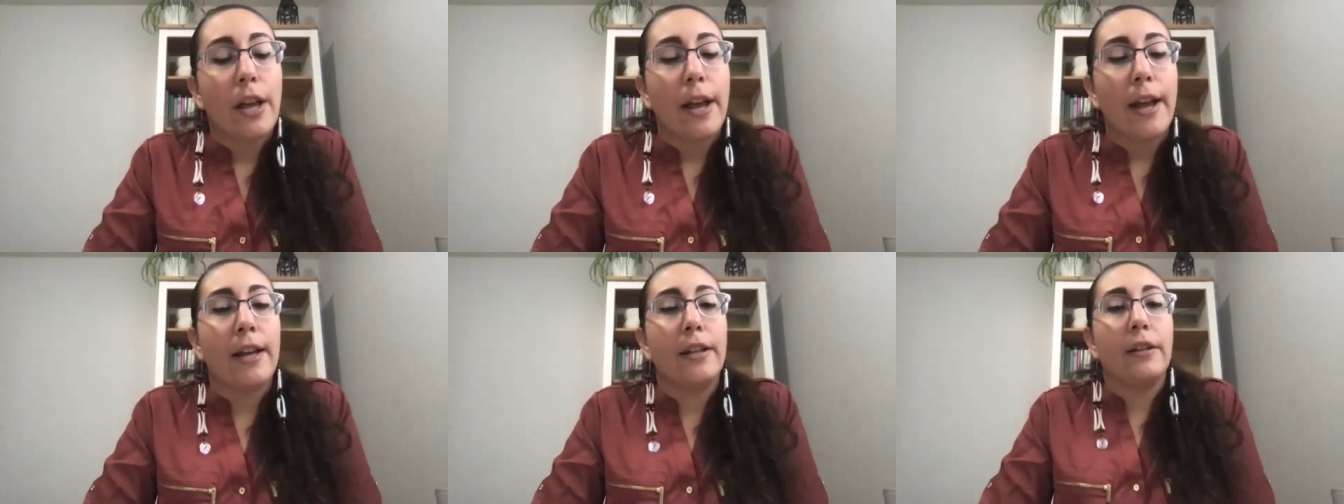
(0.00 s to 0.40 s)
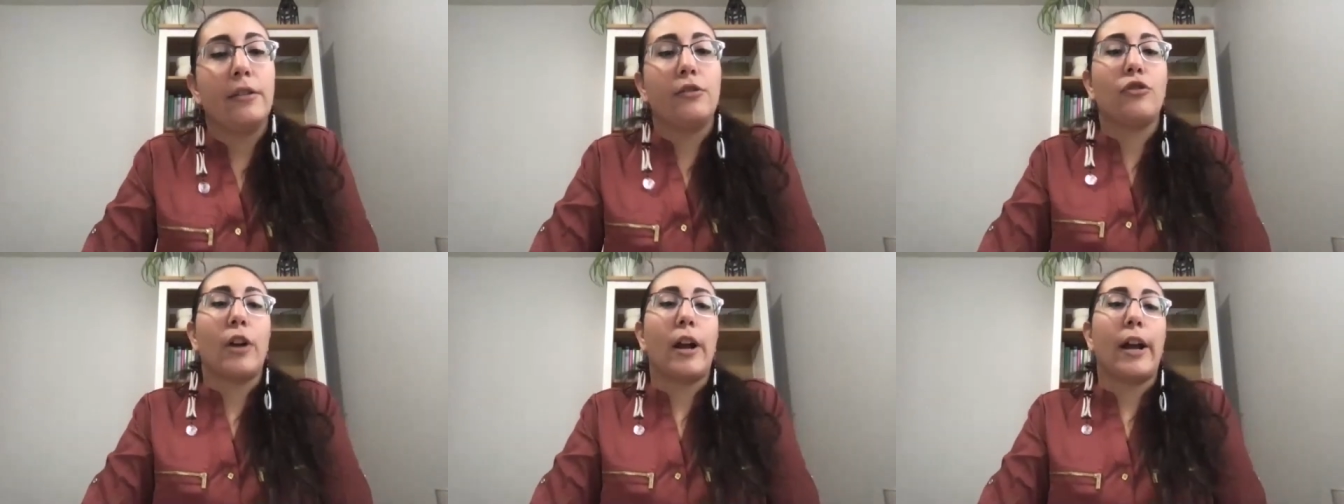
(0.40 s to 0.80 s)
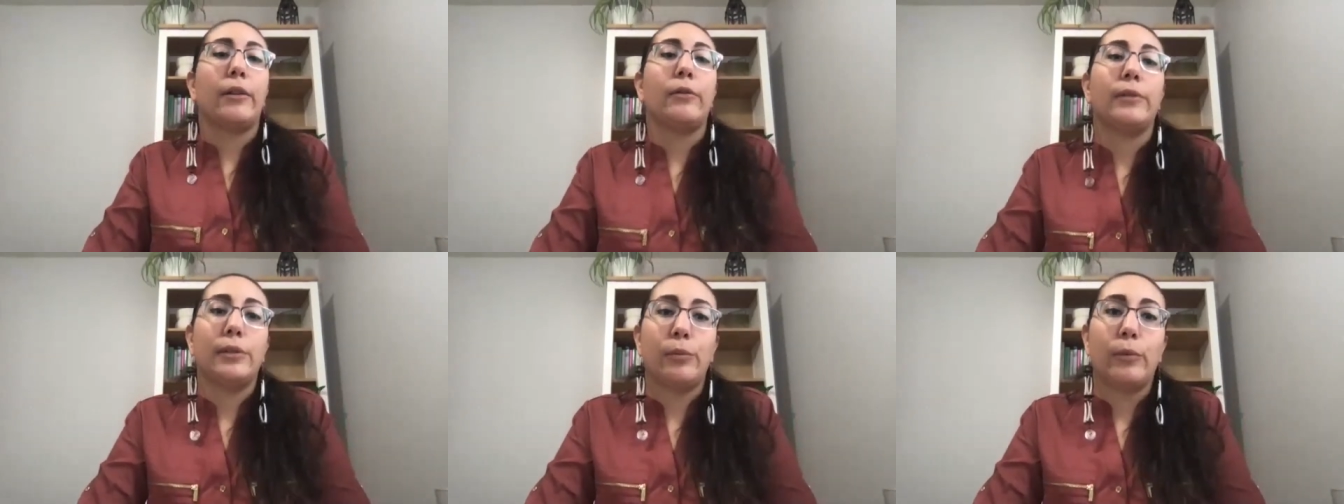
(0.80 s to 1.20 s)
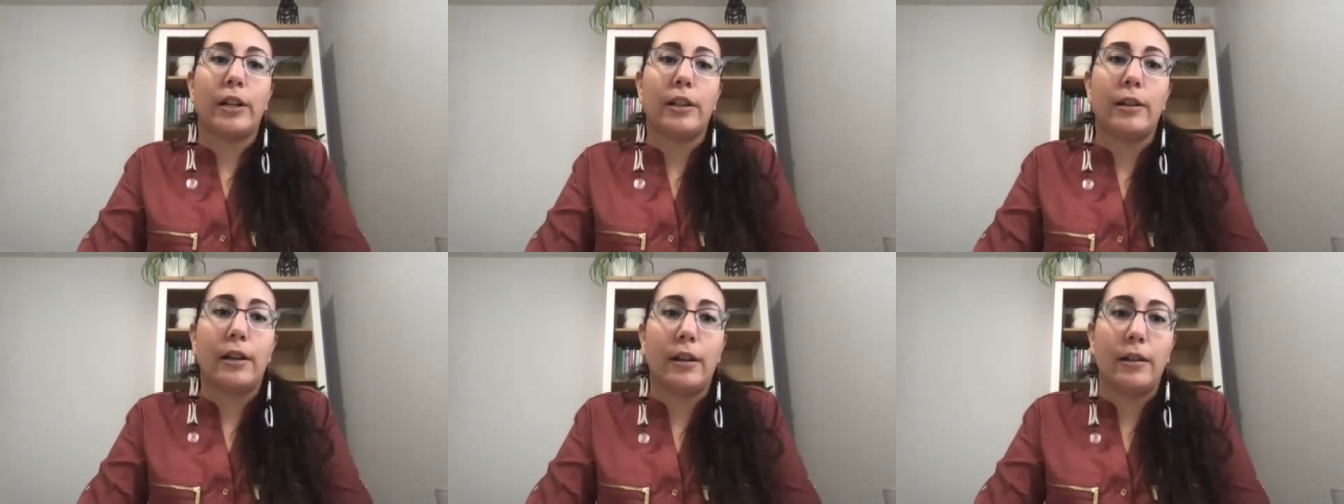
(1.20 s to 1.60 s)
And drying was one
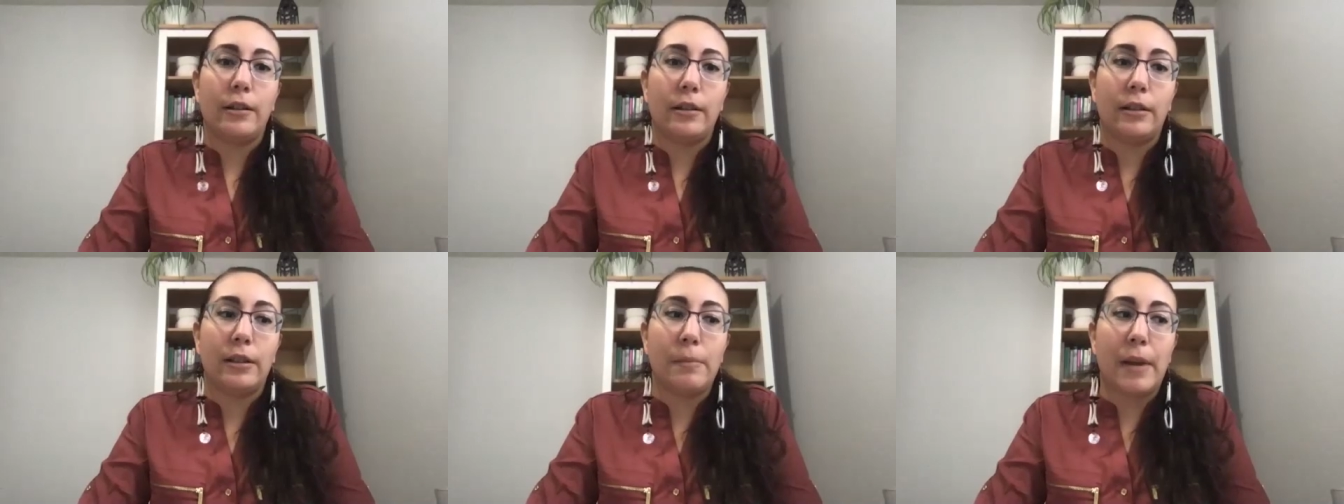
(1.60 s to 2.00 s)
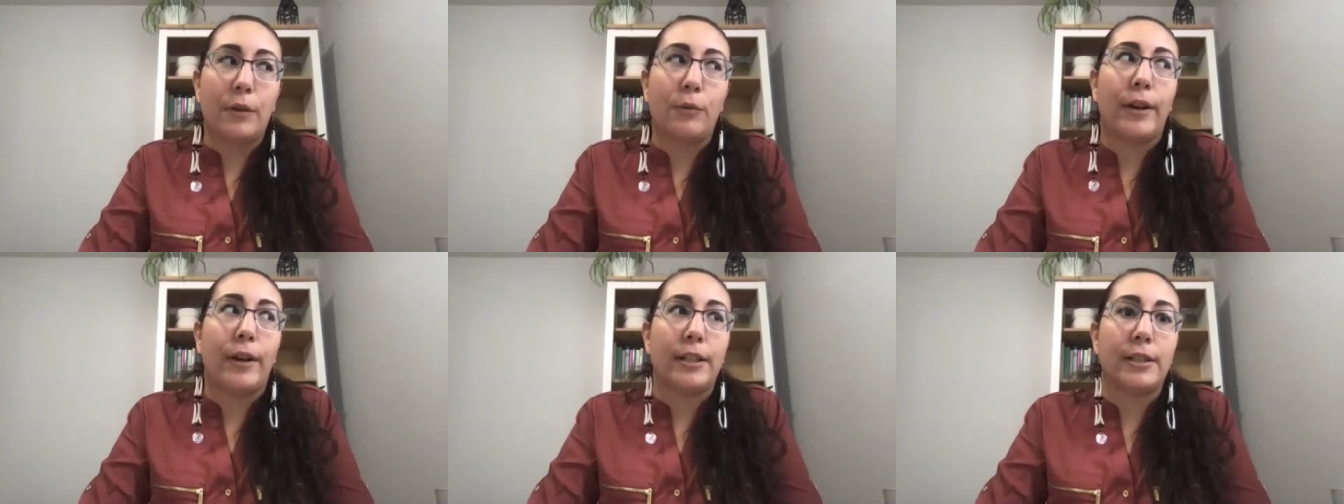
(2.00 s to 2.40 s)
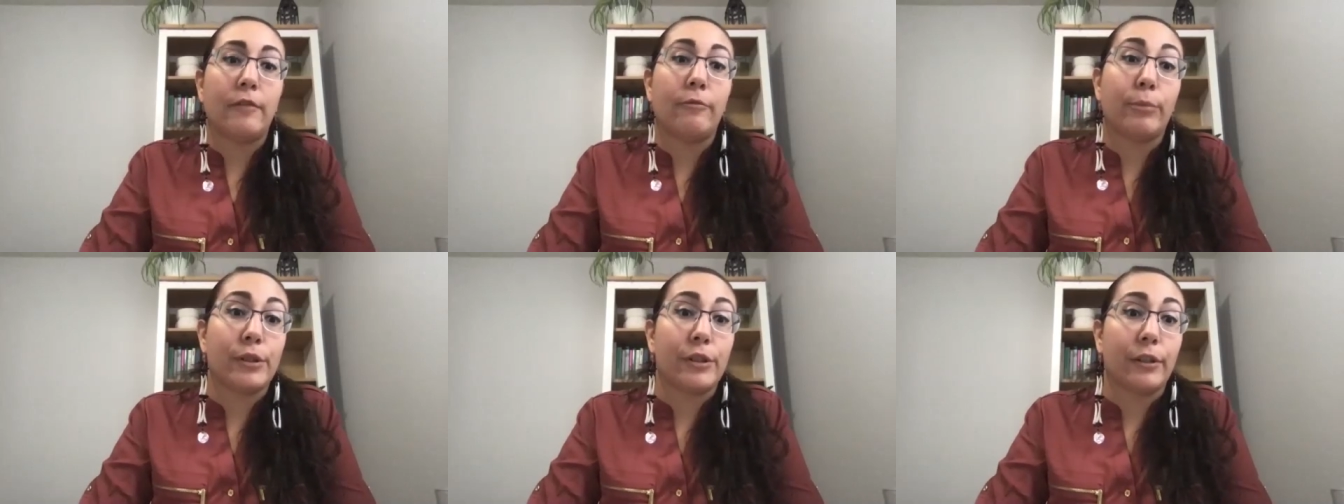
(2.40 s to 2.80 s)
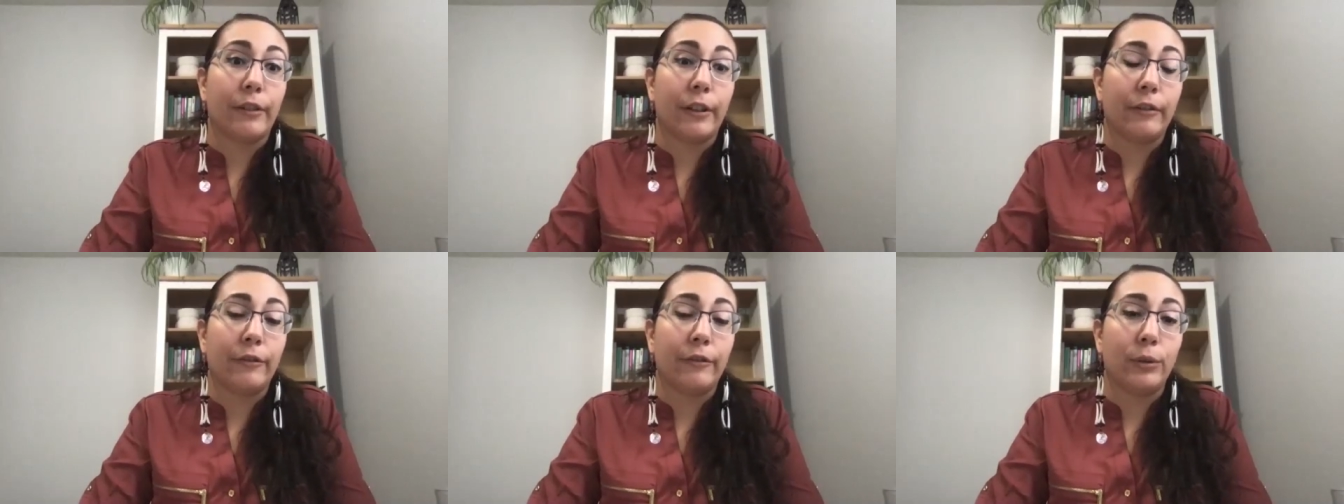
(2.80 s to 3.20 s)
of the, the main ways of
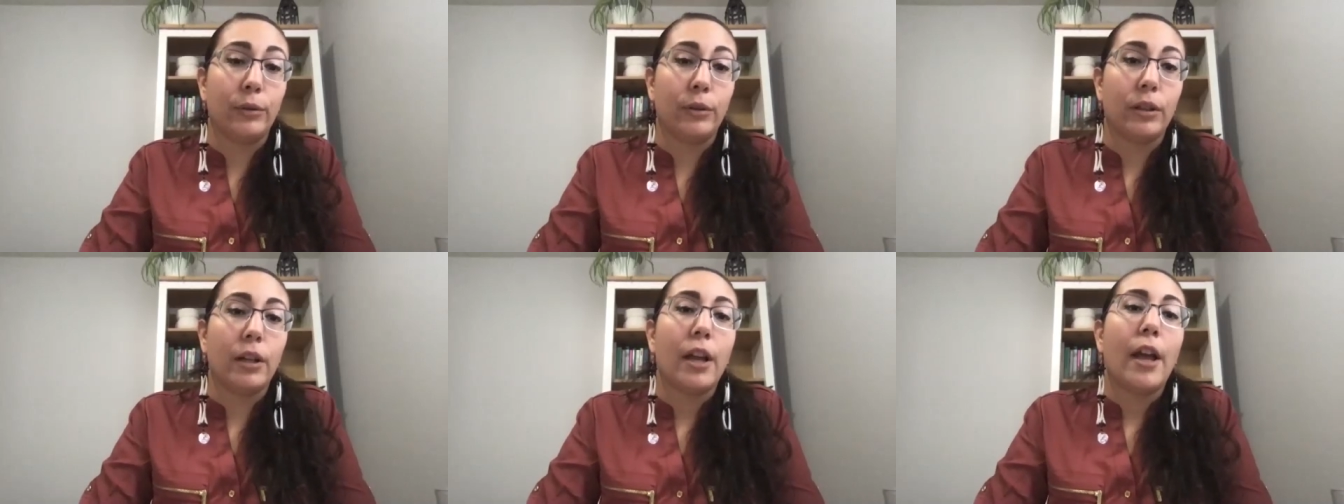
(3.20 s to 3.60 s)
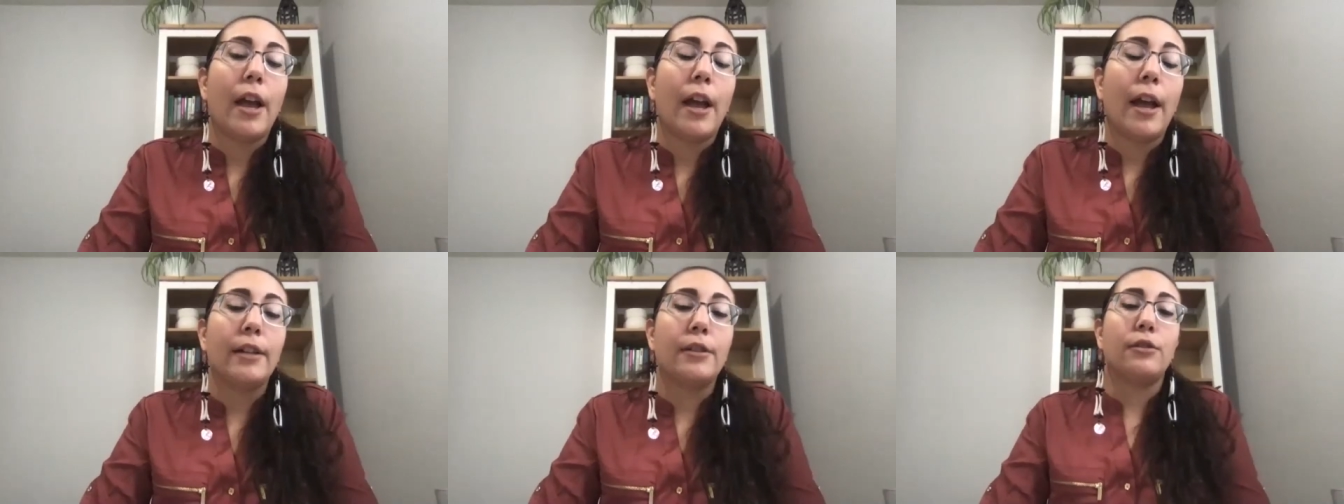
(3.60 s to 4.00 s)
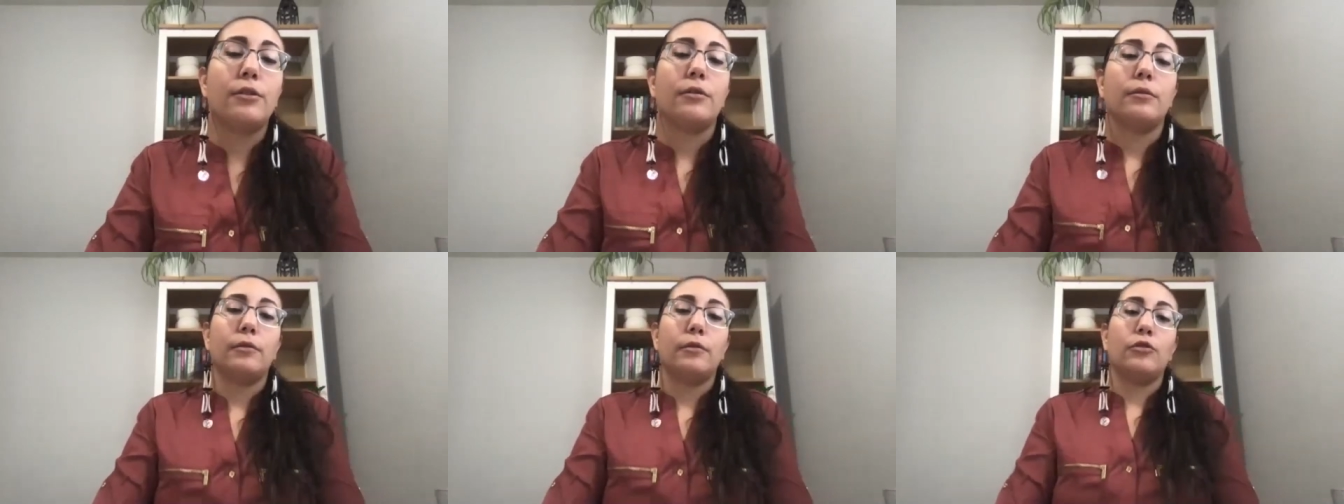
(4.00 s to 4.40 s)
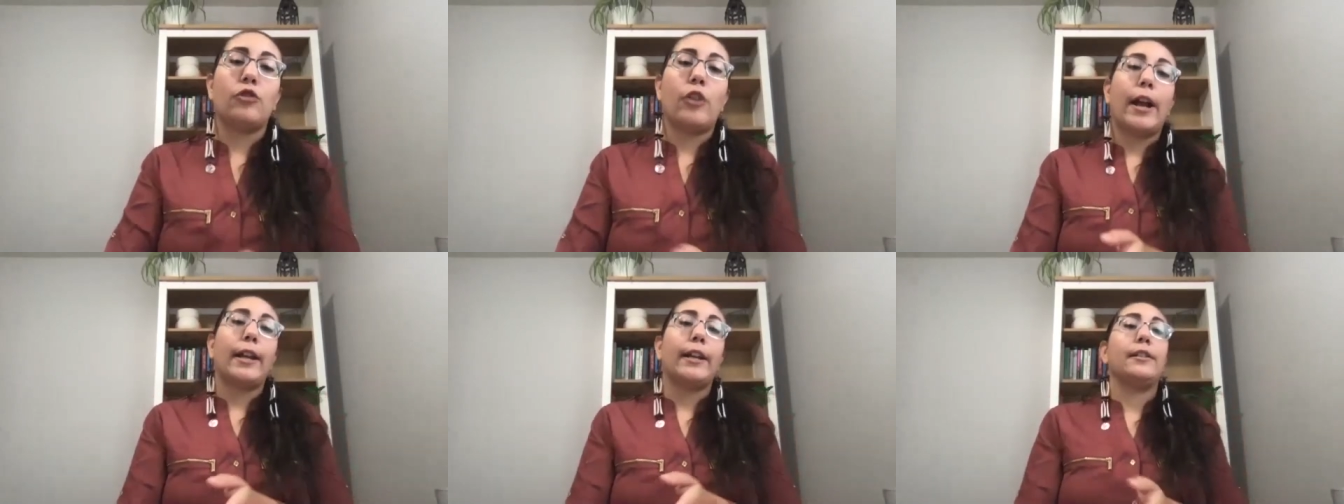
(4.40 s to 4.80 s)
preserving food, and
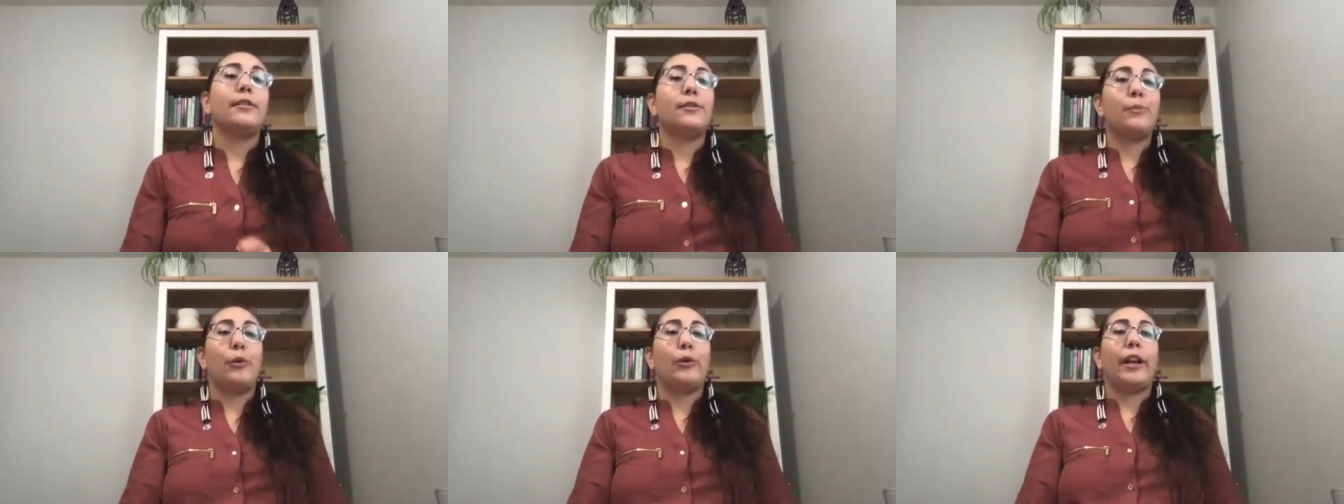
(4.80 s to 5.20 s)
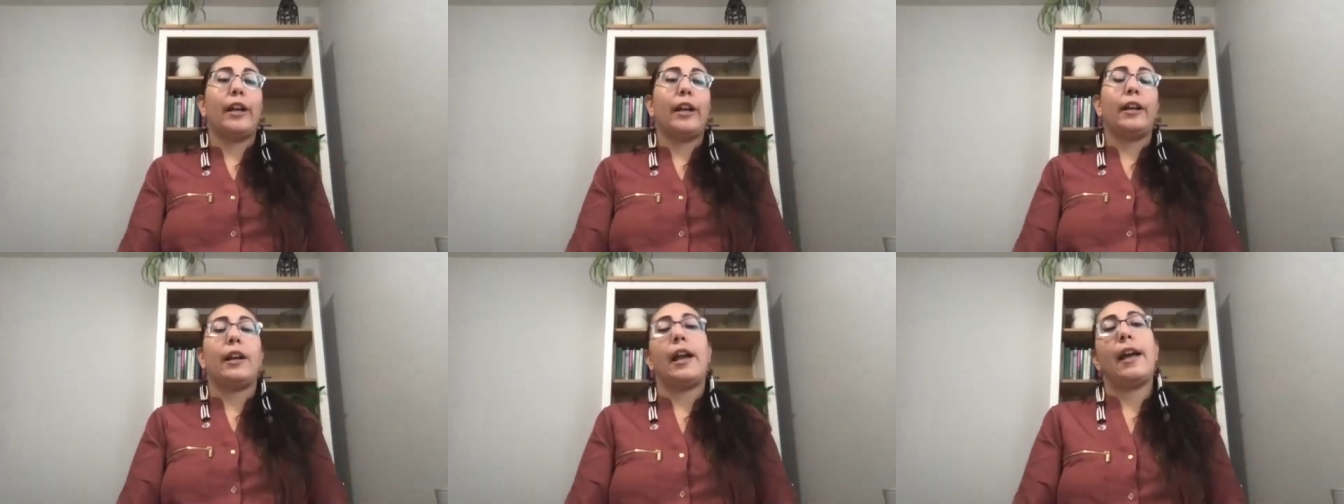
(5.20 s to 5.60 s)
drying and smoking.